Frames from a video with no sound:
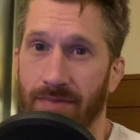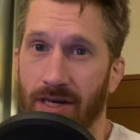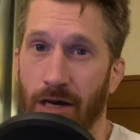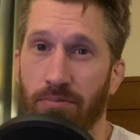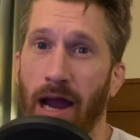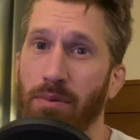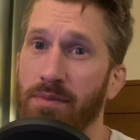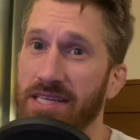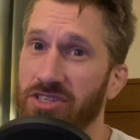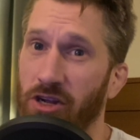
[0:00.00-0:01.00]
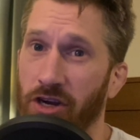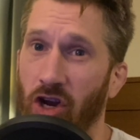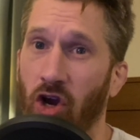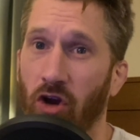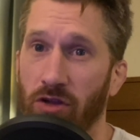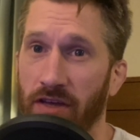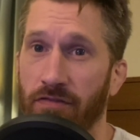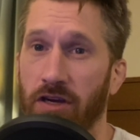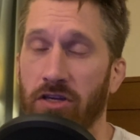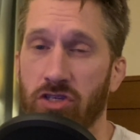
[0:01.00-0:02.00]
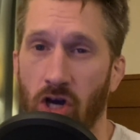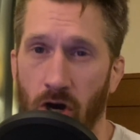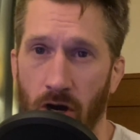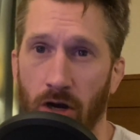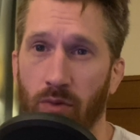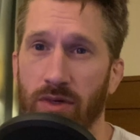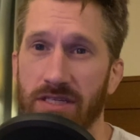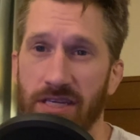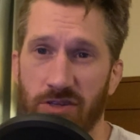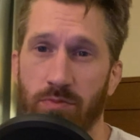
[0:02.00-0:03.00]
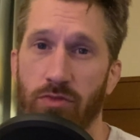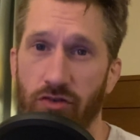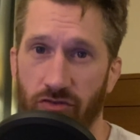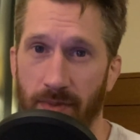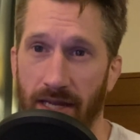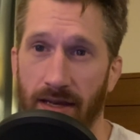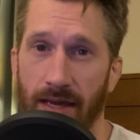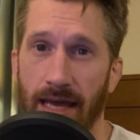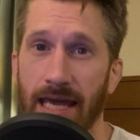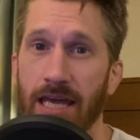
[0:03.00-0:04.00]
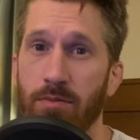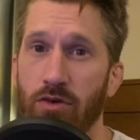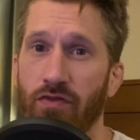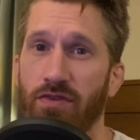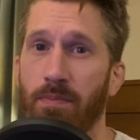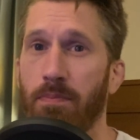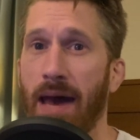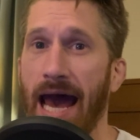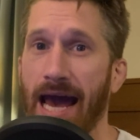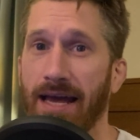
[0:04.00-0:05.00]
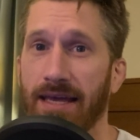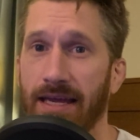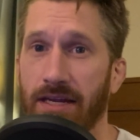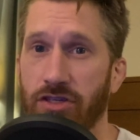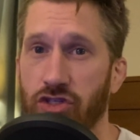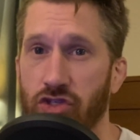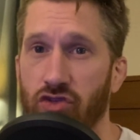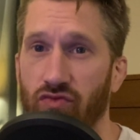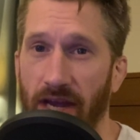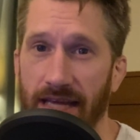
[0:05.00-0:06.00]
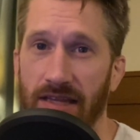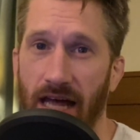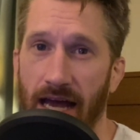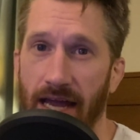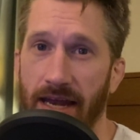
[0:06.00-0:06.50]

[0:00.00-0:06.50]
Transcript: A problem that started early for Kattar was his movement. He moved back in a straight line